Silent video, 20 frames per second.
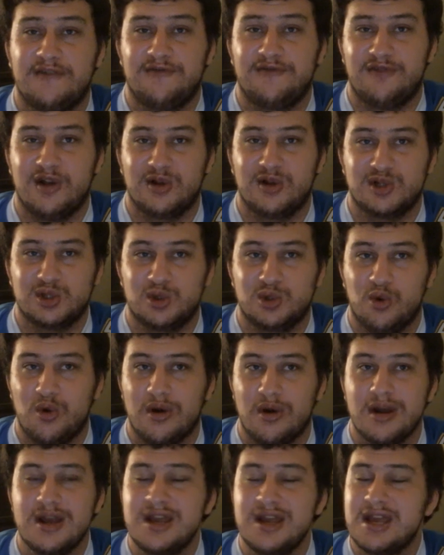Flair's
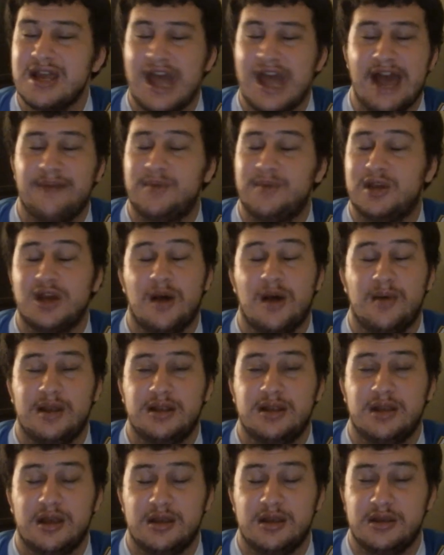door at becoming
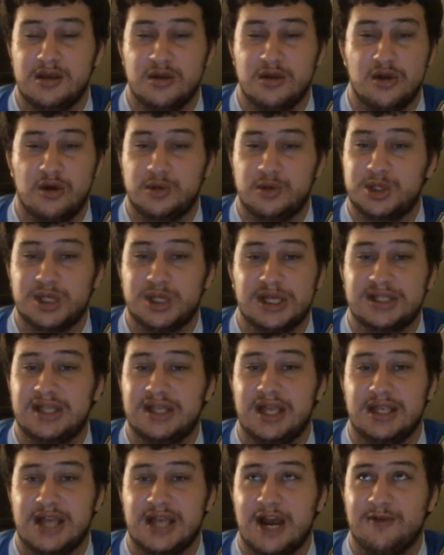the, you know,
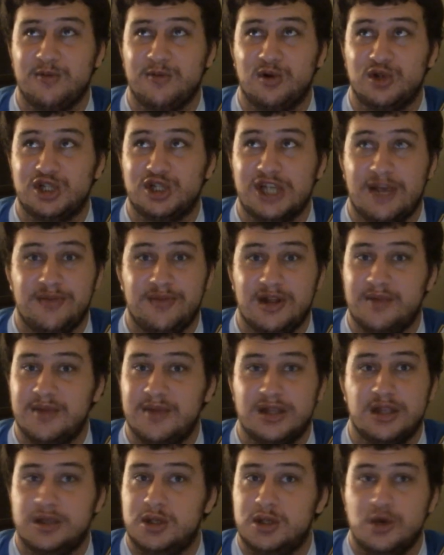16-time world champion? I mean,
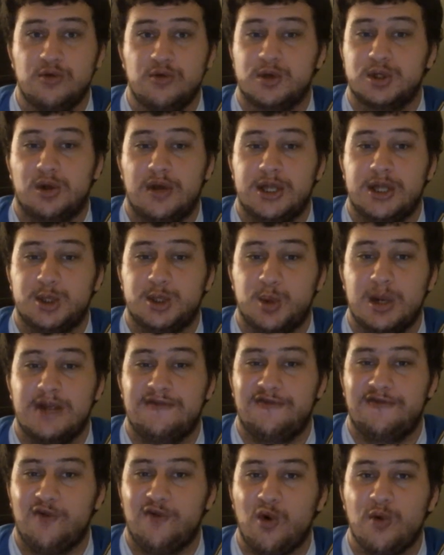the dude was only
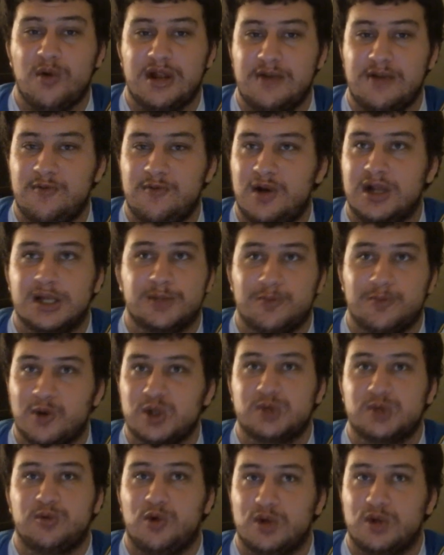24 when he won his
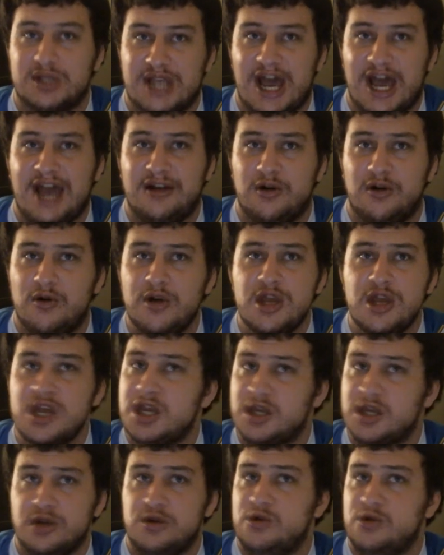first world title.
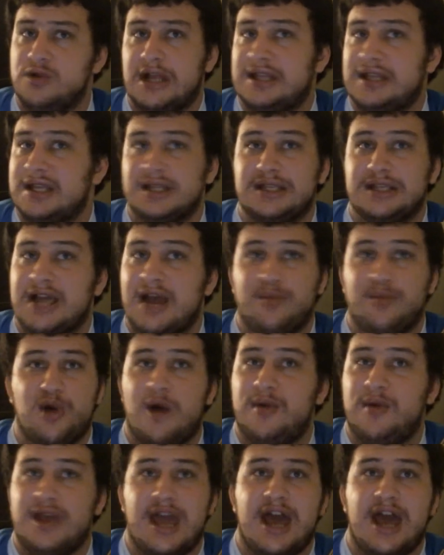You knew that this guy
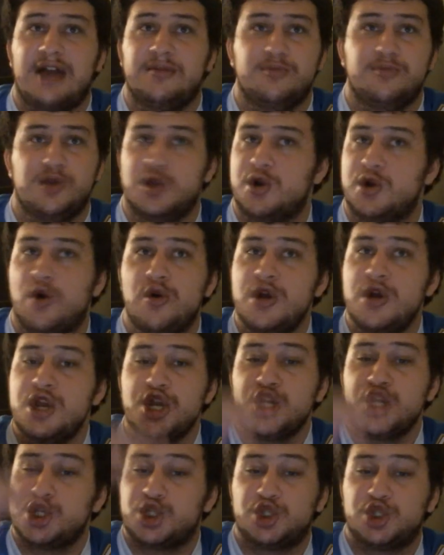probably had, you know,
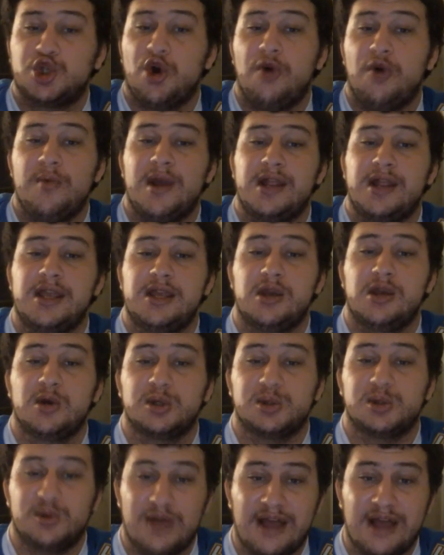so many
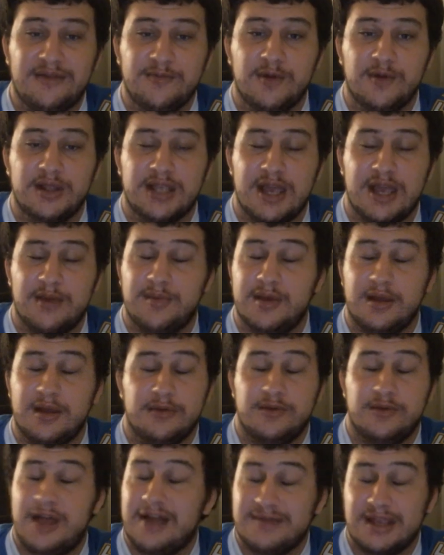years left with him,
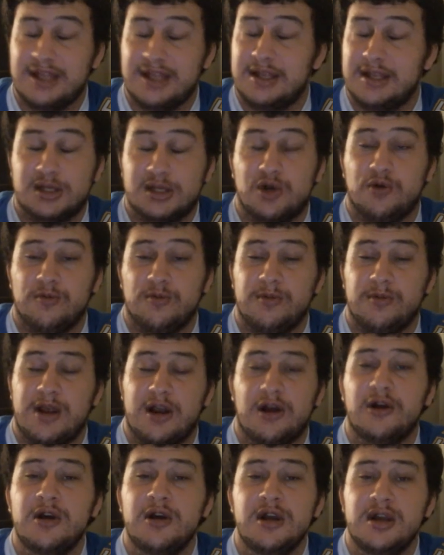left in his
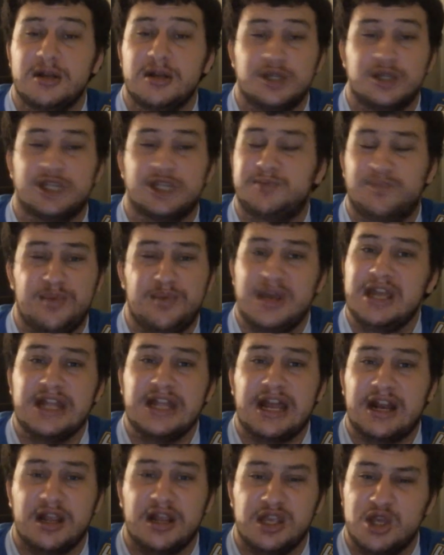career, just being
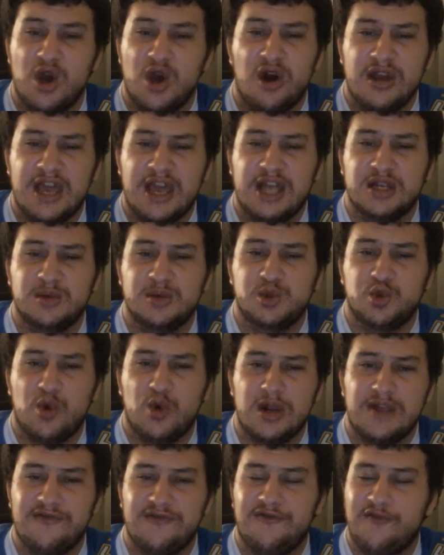at a young age of
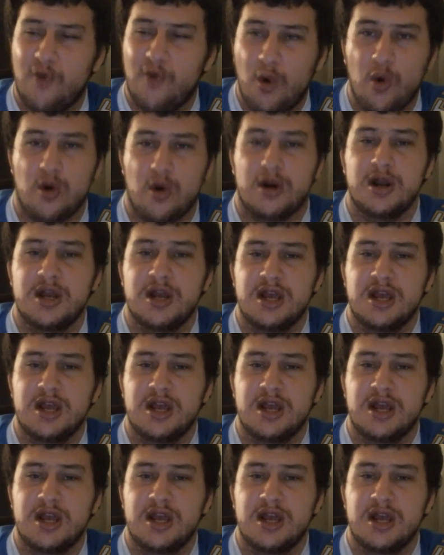24.